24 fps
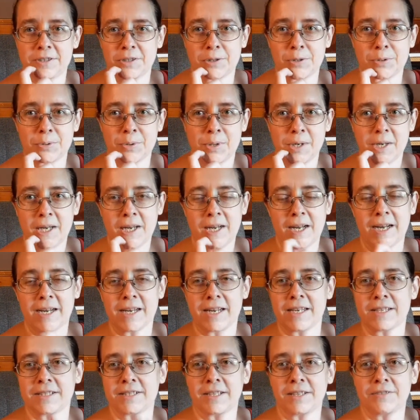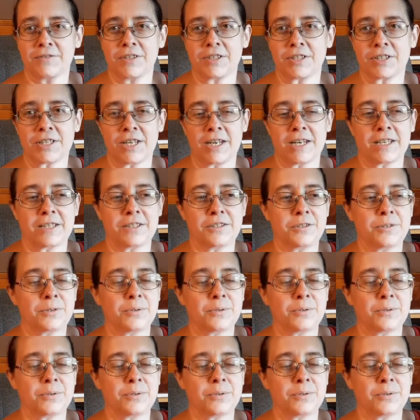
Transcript: so I guess they've decided